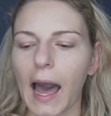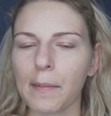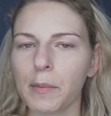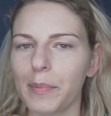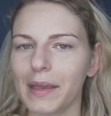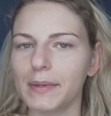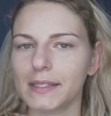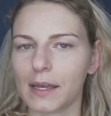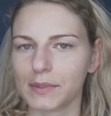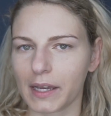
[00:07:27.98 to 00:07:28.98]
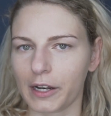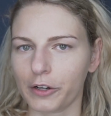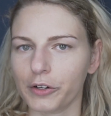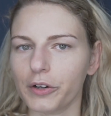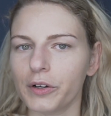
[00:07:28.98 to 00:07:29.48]
I'm a baby steps kind
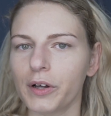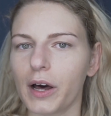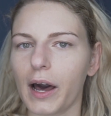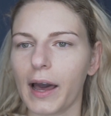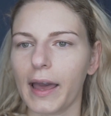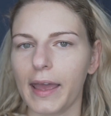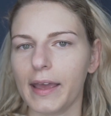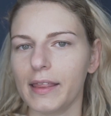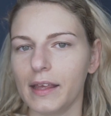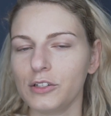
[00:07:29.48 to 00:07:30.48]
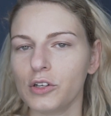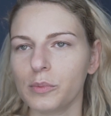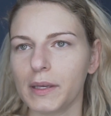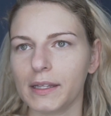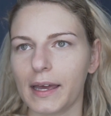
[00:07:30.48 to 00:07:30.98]
of girl. It
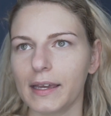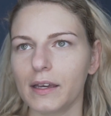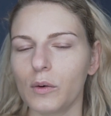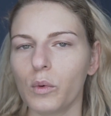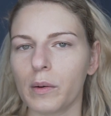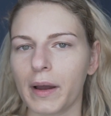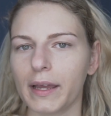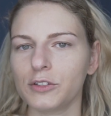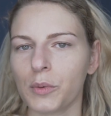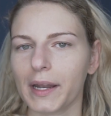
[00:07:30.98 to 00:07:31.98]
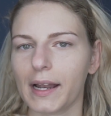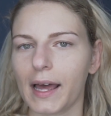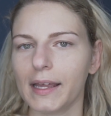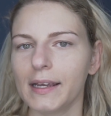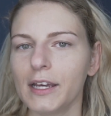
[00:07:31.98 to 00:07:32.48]
took me like, what am I,
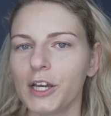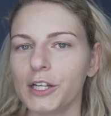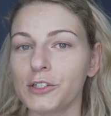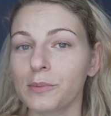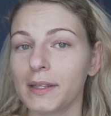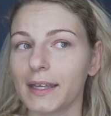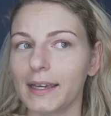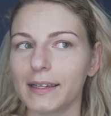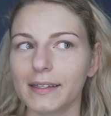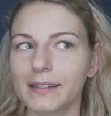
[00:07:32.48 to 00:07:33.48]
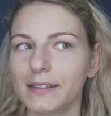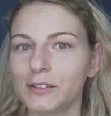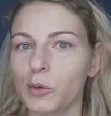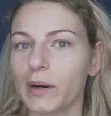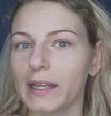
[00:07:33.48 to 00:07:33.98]
29? It took me like
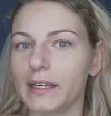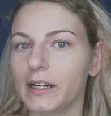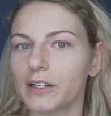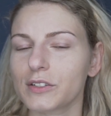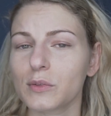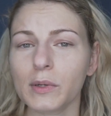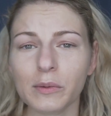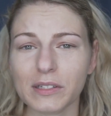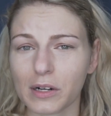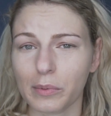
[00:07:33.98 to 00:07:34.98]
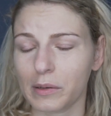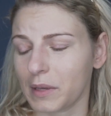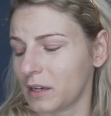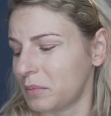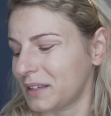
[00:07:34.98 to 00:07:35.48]
20 years, because when did we start putting
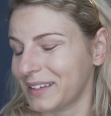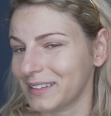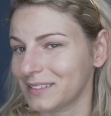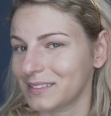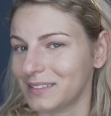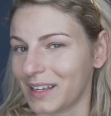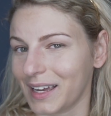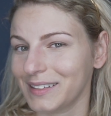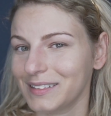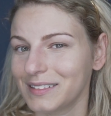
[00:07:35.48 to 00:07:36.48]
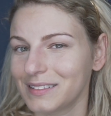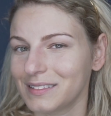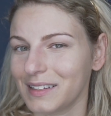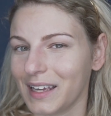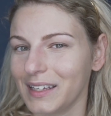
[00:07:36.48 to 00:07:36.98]
makeup on? Like 9,
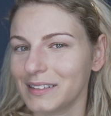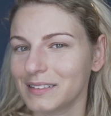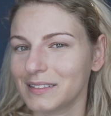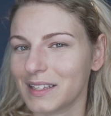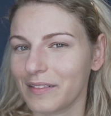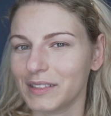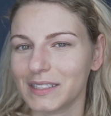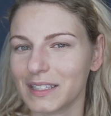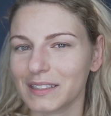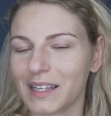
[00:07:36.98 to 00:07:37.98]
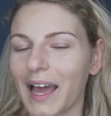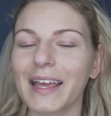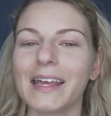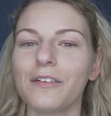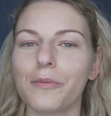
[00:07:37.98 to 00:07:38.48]
8, 7, 6? I
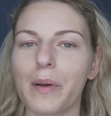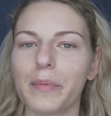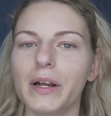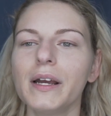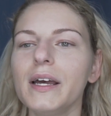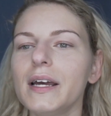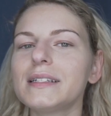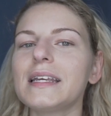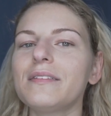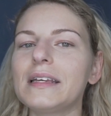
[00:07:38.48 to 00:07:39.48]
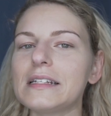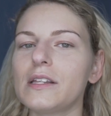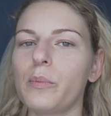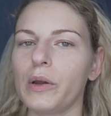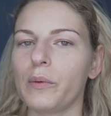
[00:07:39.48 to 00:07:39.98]
can't even remember. To even get
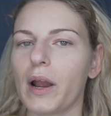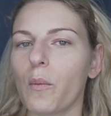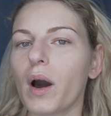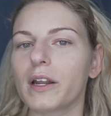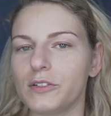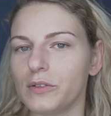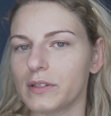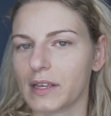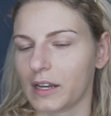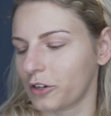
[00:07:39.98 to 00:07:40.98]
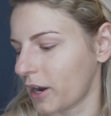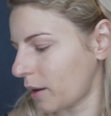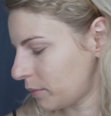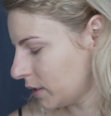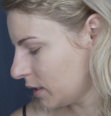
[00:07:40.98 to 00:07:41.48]
to the point where I want to do this kind of crap.